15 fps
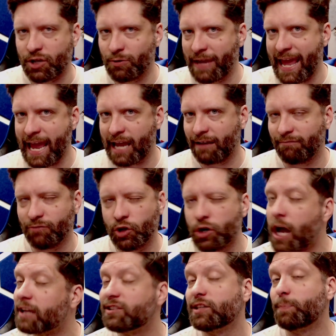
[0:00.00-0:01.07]
You're
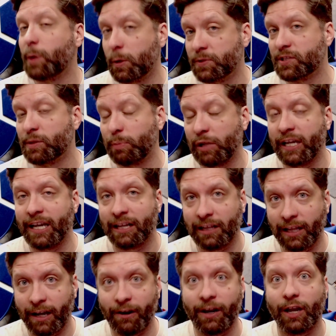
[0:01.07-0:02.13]
not supposed to play a
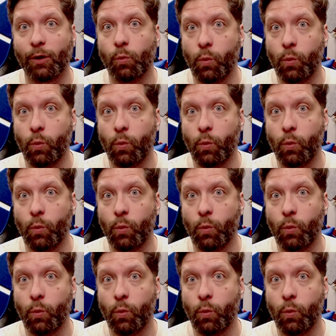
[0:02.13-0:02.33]
cleric